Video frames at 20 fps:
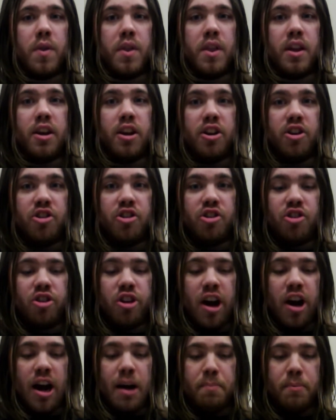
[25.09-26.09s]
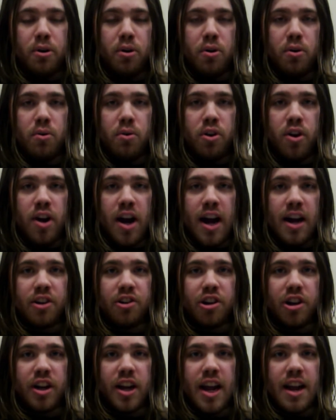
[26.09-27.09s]
the shop owner
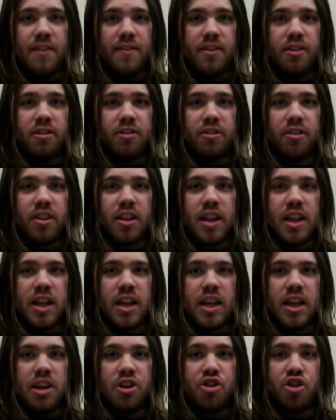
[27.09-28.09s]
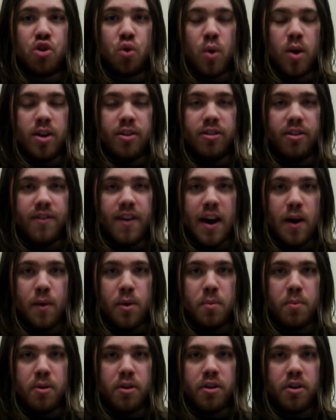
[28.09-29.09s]
actually gave us the choice of how
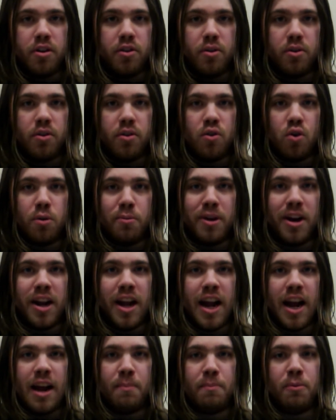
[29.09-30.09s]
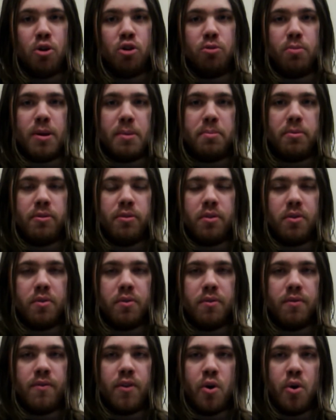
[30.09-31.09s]
we wanted to do the tournament, and most people
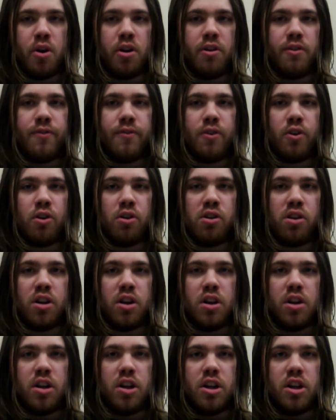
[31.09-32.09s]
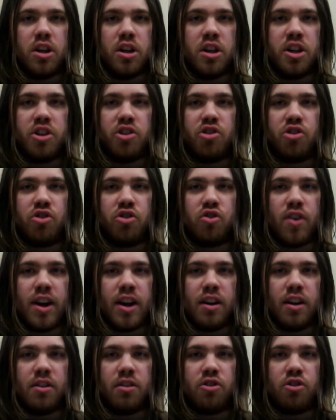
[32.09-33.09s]
voted for just
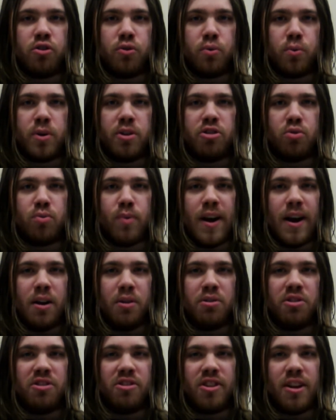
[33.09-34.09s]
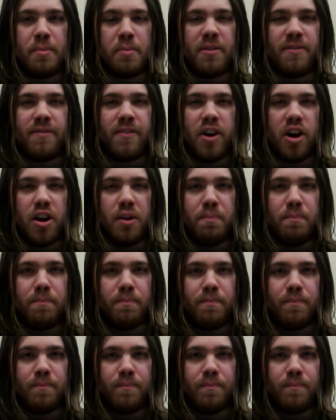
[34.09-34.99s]
straight Swiss round semi fun.